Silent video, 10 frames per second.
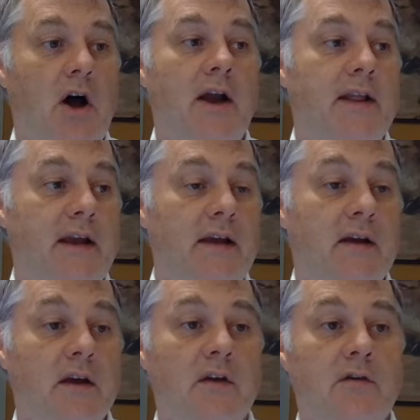auditing
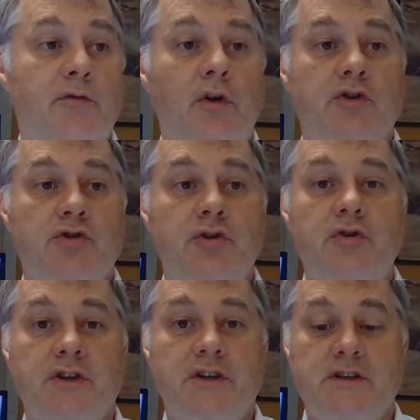for
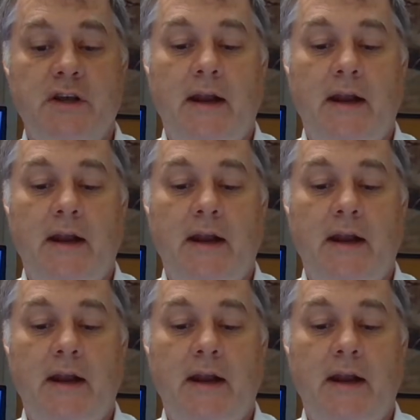intrusions.